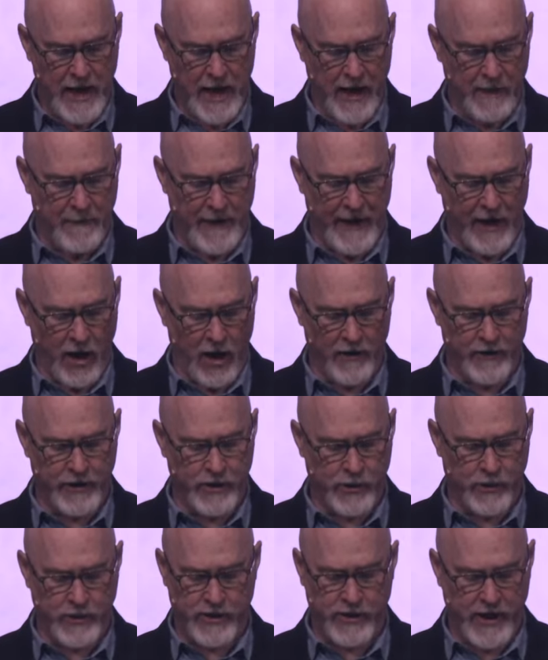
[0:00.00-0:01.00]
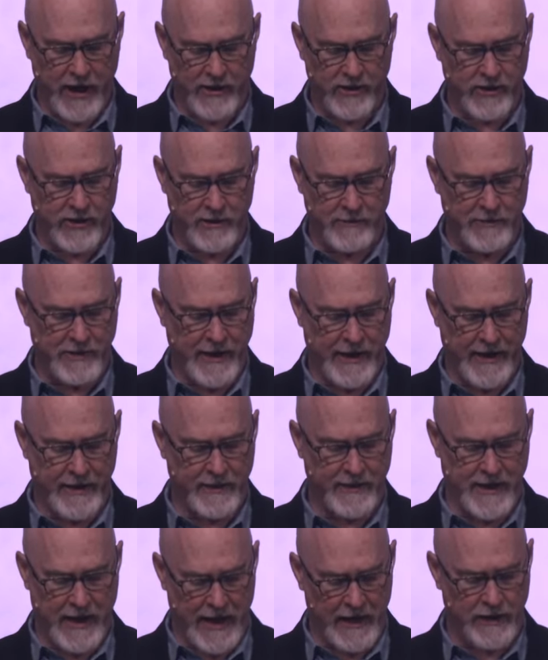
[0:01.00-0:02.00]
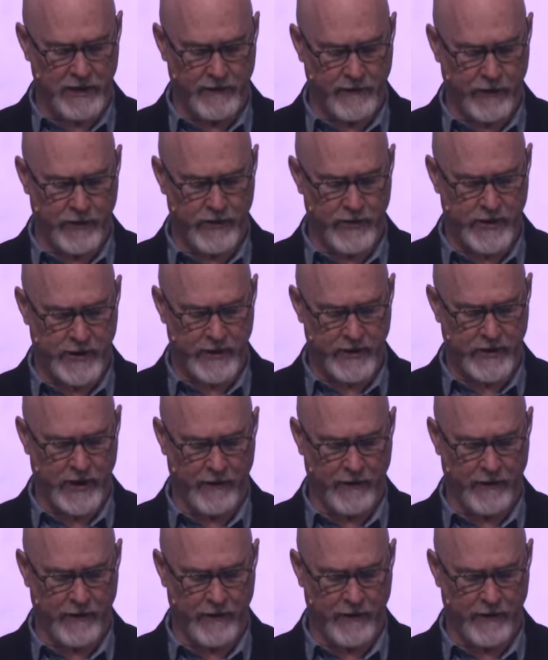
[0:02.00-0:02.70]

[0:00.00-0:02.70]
about all the Jewish customs and controversies.